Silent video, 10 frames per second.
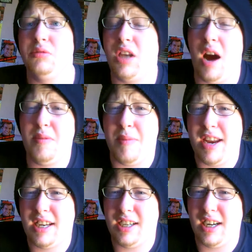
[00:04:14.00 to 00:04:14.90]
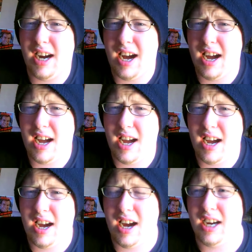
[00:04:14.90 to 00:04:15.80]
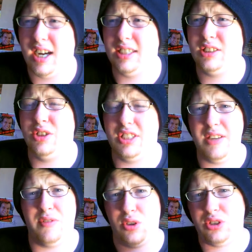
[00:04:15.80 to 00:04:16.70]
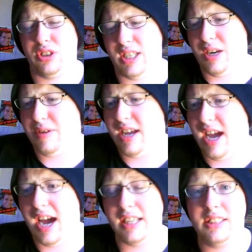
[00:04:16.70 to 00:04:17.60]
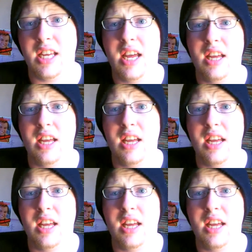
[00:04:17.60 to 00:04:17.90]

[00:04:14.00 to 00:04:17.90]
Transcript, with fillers: Captain America has to, Steve Rogers anyway, has